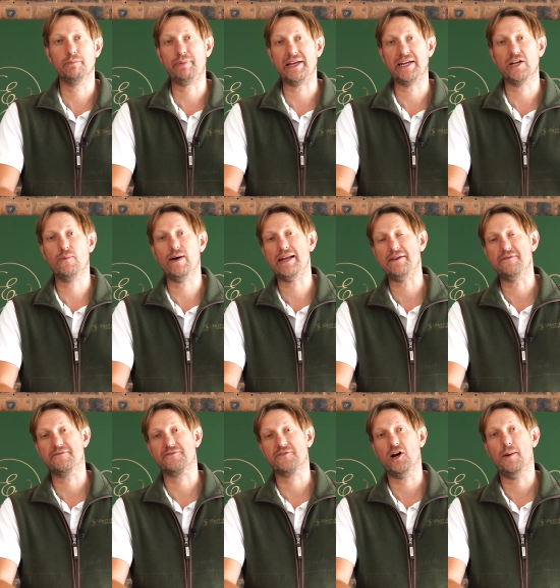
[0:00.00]
Ben Llewellyn
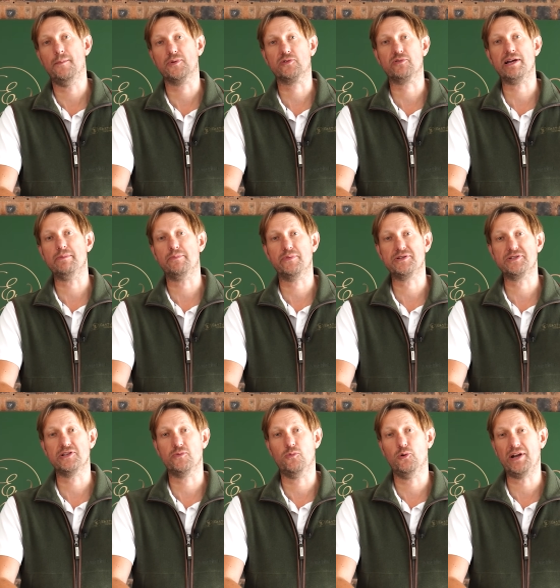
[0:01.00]
from Great
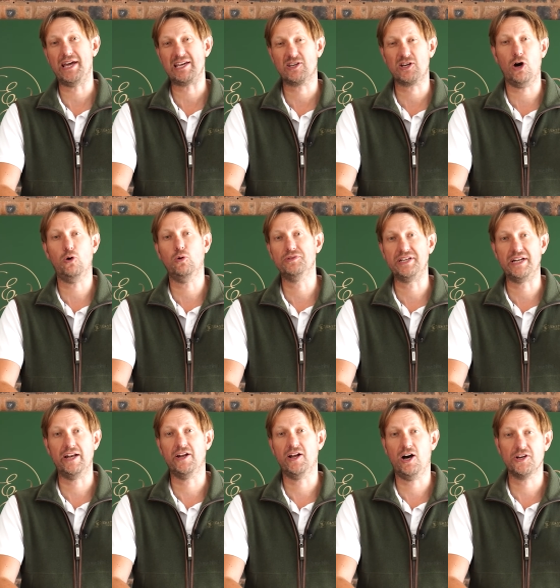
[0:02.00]
Britain won a gold in
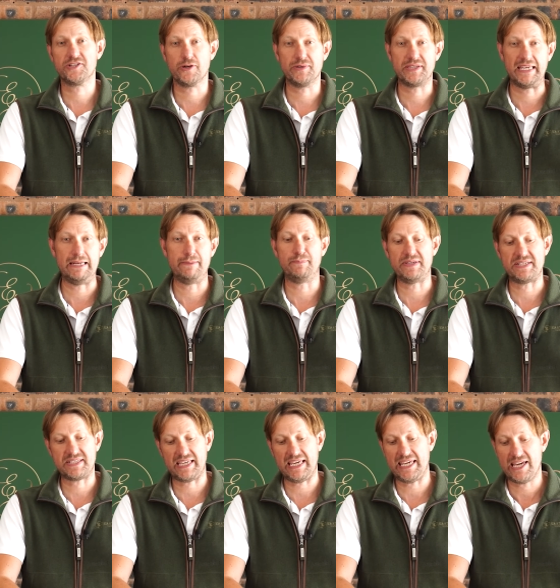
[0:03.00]
Lenato in the Olympic
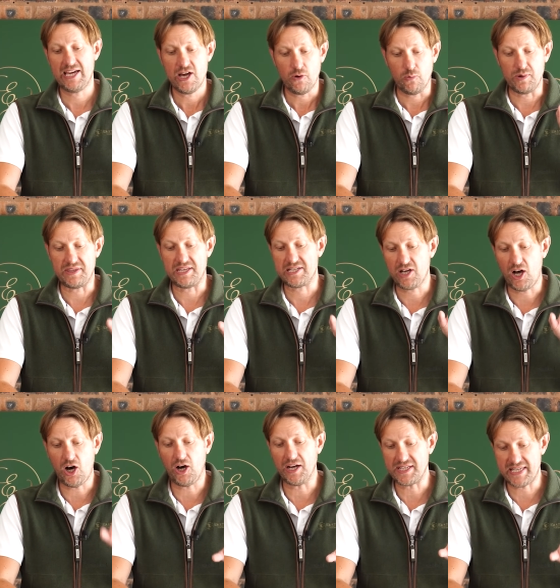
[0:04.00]
skeet with his
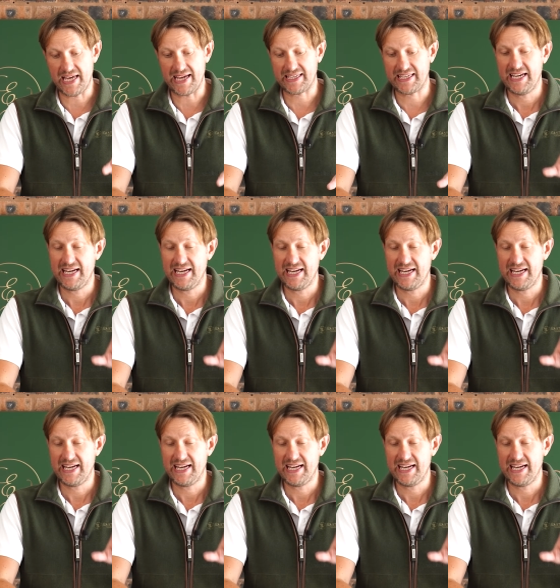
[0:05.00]
high-tech.